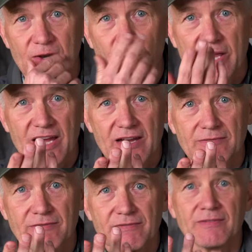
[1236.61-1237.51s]
And we
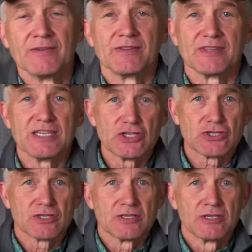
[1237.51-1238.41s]
have
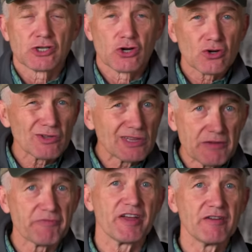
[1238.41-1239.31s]
these
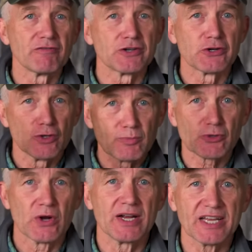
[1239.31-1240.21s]
currently favored groups
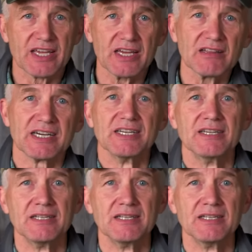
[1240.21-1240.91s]
trying to kill it.